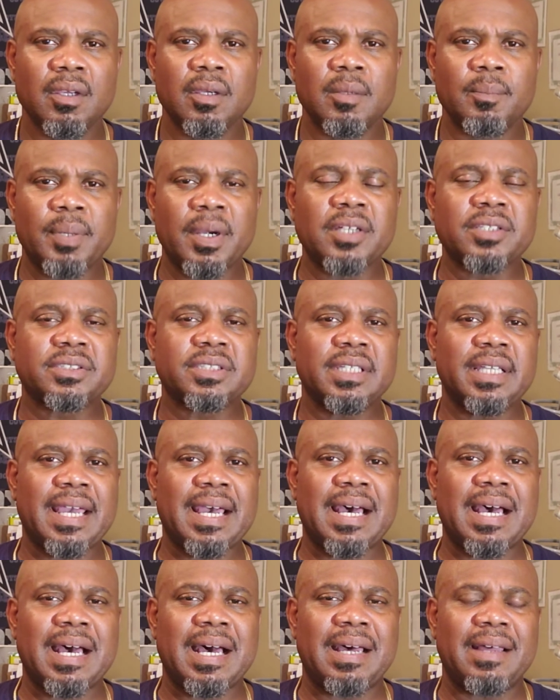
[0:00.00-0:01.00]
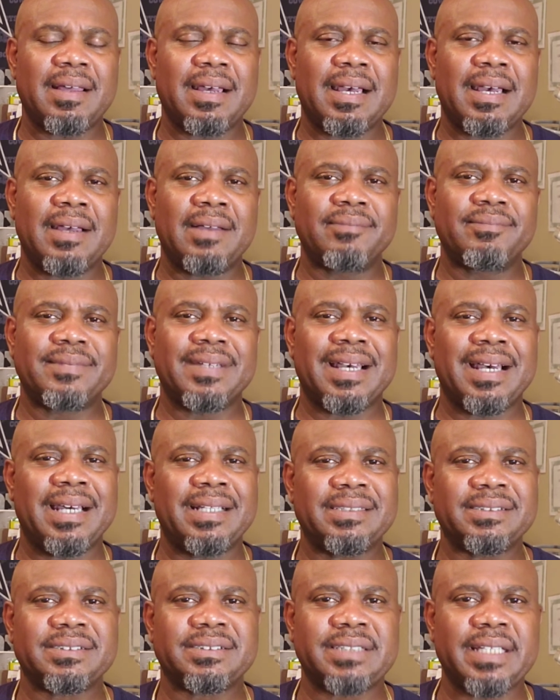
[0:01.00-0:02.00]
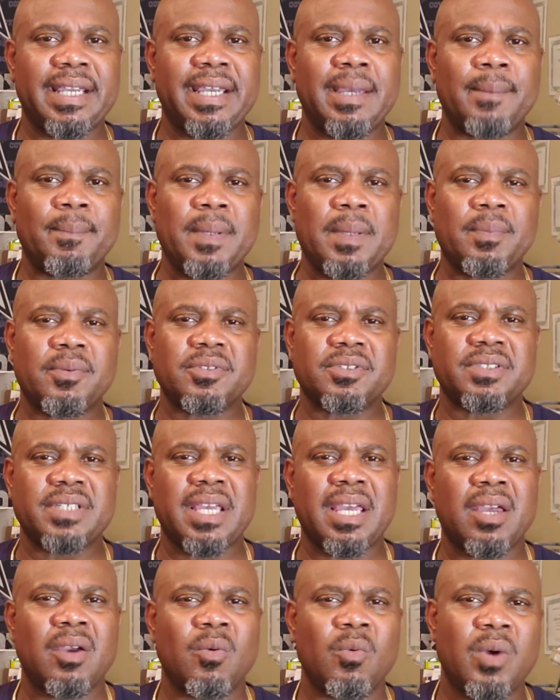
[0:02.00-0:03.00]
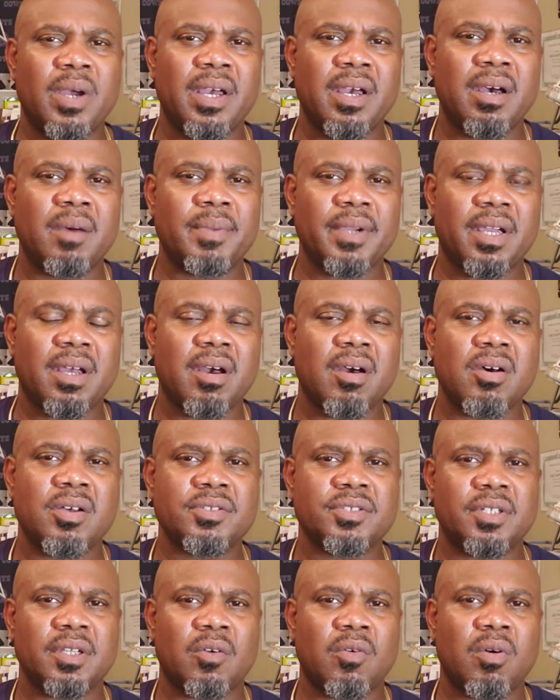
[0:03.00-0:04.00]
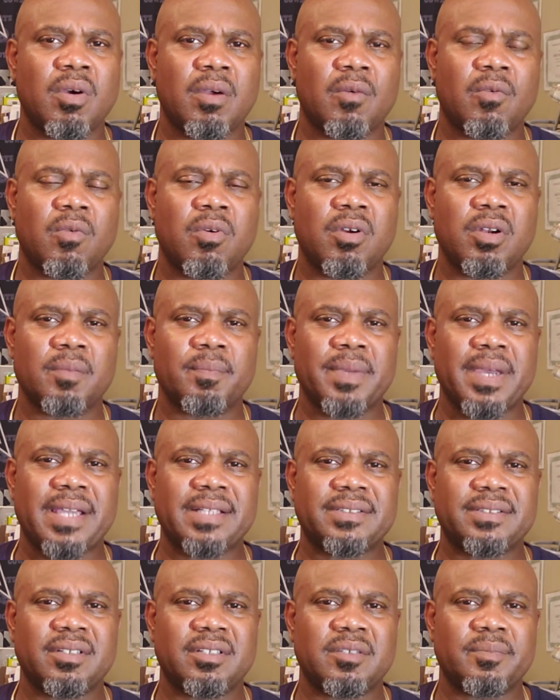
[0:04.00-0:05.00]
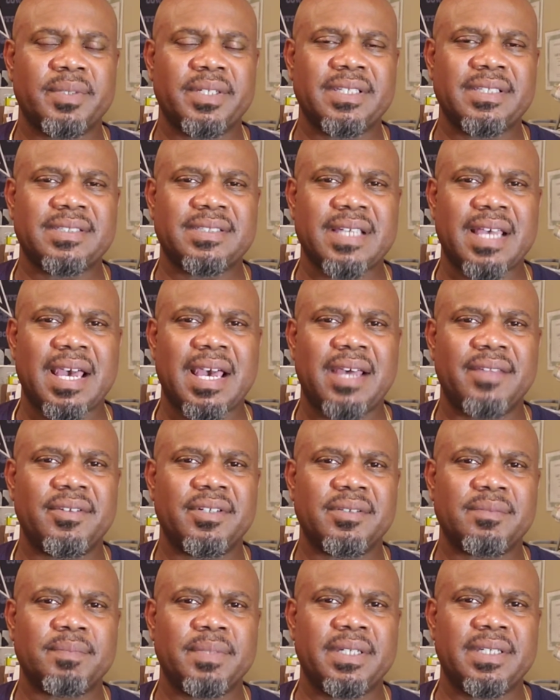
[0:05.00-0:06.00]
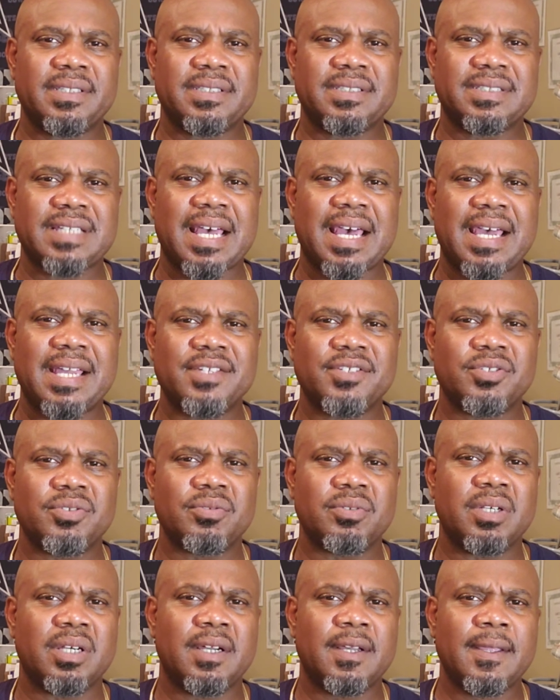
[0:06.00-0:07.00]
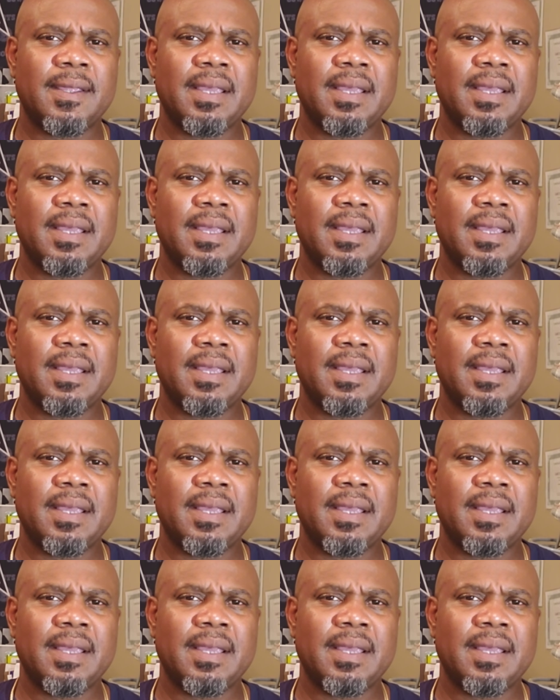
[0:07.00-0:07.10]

Personally, I understand people saying, well, because of the quarterbacks that are being signed, they're being signed to a